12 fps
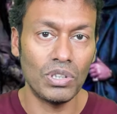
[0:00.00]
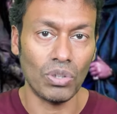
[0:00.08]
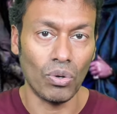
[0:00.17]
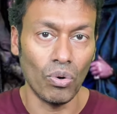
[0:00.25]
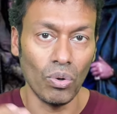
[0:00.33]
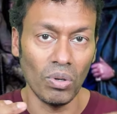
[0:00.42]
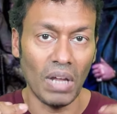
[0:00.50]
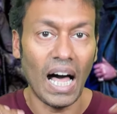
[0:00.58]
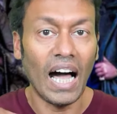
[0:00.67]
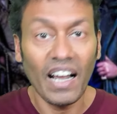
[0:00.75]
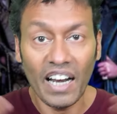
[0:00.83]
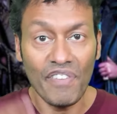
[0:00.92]
all
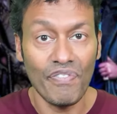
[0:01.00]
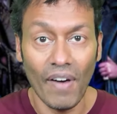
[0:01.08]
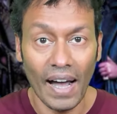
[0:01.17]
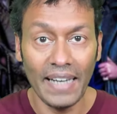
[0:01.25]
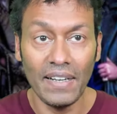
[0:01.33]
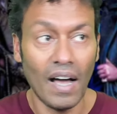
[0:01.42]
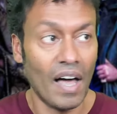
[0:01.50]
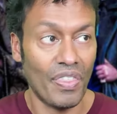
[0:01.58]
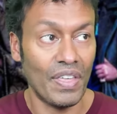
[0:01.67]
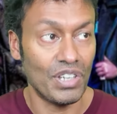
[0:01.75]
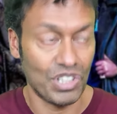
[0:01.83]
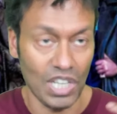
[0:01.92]
uglified, I
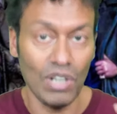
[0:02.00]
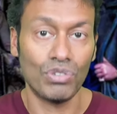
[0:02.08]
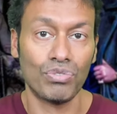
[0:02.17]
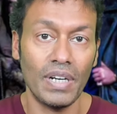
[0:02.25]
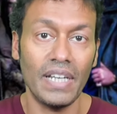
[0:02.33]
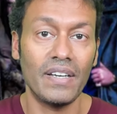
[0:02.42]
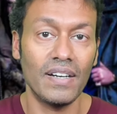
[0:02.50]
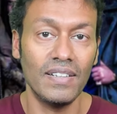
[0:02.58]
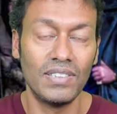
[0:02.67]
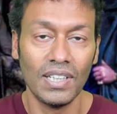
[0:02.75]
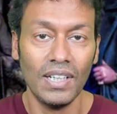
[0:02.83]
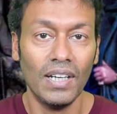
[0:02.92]
think she looks really
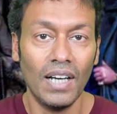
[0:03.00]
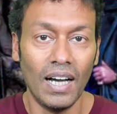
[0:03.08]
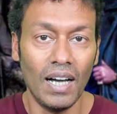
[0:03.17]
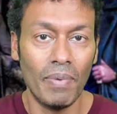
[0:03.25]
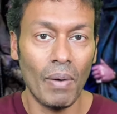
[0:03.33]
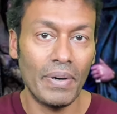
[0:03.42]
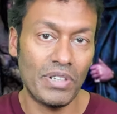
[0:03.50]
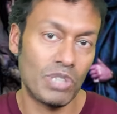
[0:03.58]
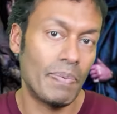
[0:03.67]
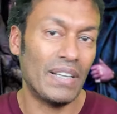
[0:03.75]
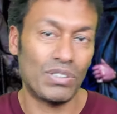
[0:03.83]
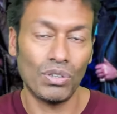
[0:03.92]
good. But when she's
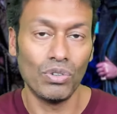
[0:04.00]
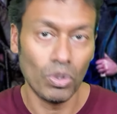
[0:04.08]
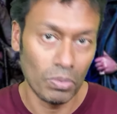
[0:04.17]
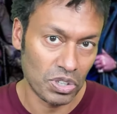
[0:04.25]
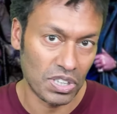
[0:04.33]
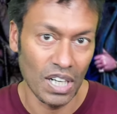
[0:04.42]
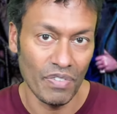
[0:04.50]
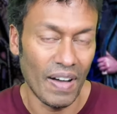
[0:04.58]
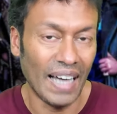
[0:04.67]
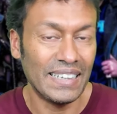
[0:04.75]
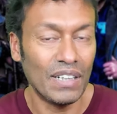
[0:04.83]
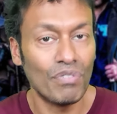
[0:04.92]
back to her normal self,
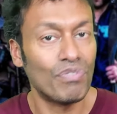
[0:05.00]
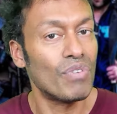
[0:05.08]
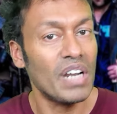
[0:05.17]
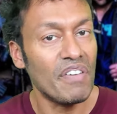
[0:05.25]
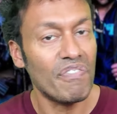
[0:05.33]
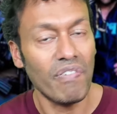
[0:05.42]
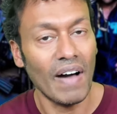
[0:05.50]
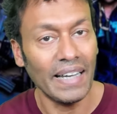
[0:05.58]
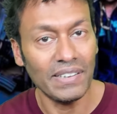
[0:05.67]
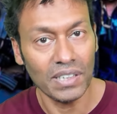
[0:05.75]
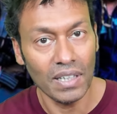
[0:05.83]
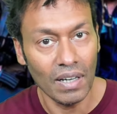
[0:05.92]
I didn't really
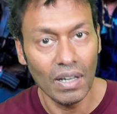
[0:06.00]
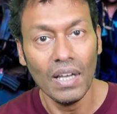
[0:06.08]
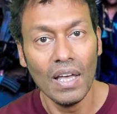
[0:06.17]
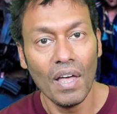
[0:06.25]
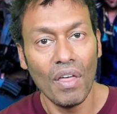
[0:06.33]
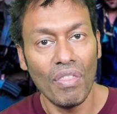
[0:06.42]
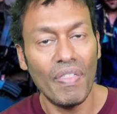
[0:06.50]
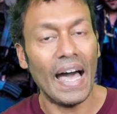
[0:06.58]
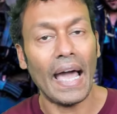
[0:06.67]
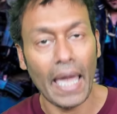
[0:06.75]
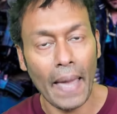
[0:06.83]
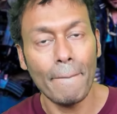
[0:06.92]
find her
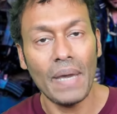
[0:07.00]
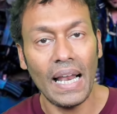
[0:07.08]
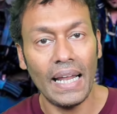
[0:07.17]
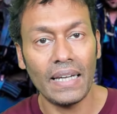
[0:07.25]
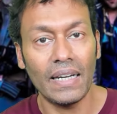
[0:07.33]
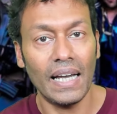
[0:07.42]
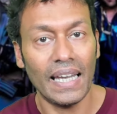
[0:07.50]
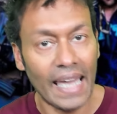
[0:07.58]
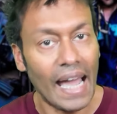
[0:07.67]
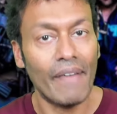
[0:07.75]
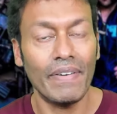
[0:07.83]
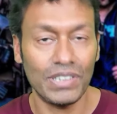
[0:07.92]
that compelling a
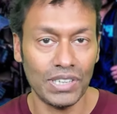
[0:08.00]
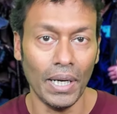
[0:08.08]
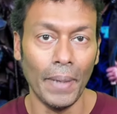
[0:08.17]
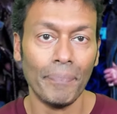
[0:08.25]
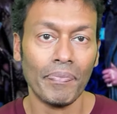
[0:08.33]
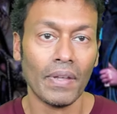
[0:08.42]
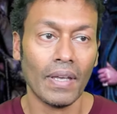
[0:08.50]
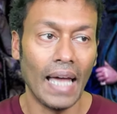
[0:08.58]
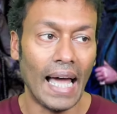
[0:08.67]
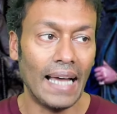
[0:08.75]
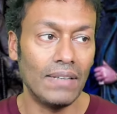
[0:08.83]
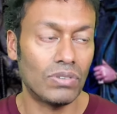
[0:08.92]
character.
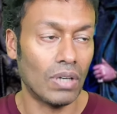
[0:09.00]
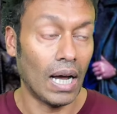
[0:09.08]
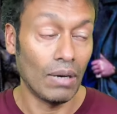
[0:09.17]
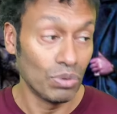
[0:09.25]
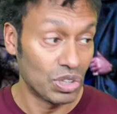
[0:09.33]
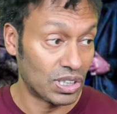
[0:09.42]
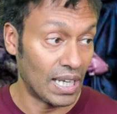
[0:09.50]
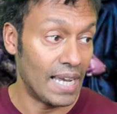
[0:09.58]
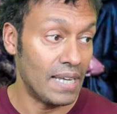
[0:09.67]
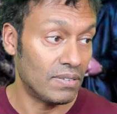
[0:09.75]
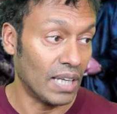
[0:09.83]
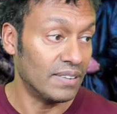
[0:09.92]
And I will
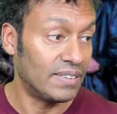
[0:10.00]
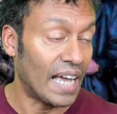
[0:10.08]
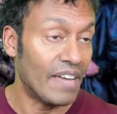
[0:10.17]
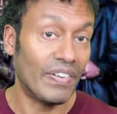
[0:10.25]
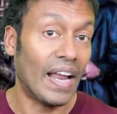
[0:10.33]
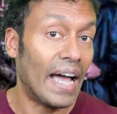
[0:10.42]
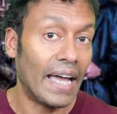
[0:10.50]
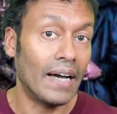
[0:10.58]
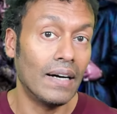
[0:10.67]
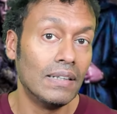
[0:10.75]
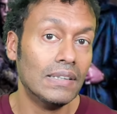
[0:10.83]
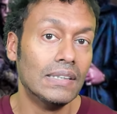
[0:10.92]
say that David
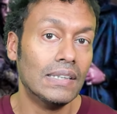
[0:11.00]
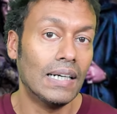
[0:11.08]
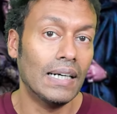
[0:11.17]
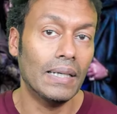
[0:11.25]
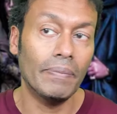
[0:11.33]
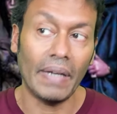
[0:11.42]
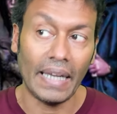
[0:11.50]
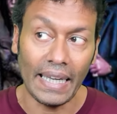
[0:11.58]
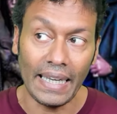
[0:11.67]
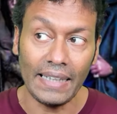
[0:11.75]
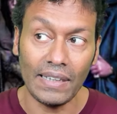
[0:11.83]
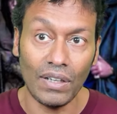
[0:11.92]
Ayer,
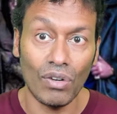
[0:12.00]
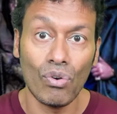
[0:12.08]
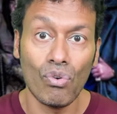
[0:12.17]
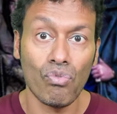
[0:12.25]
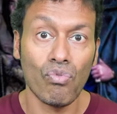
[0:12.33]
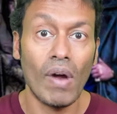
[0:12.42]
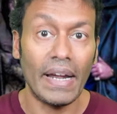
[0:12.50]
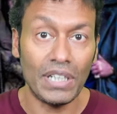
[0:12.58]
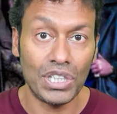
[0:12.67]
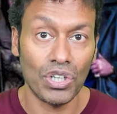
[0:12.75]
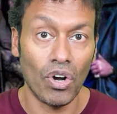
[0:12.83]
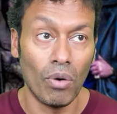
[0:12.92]
he did a
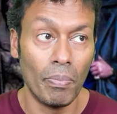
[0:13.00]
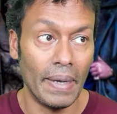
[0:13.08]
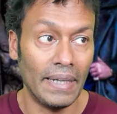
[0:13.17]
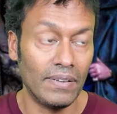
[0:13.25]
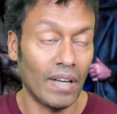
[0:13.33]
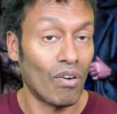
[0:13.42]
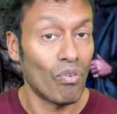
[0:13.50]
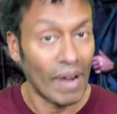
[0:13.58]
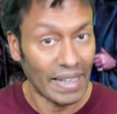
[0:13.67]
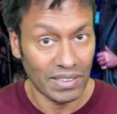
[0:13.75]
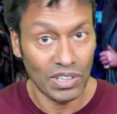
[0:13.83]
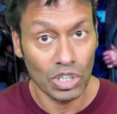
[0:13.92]
great job in
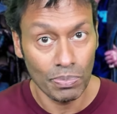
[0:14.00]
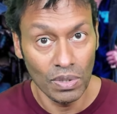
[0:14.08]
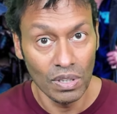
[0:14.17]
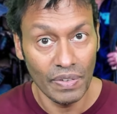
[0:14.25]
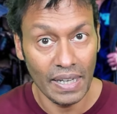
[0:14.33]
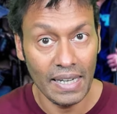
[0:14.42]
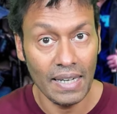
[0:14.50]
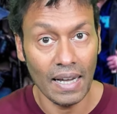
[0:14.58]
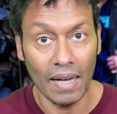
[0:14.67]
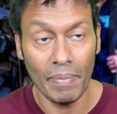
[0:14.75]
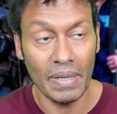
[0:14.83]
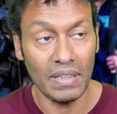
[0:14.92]
directing this movie.
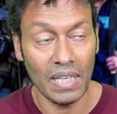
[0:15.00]
I mean, the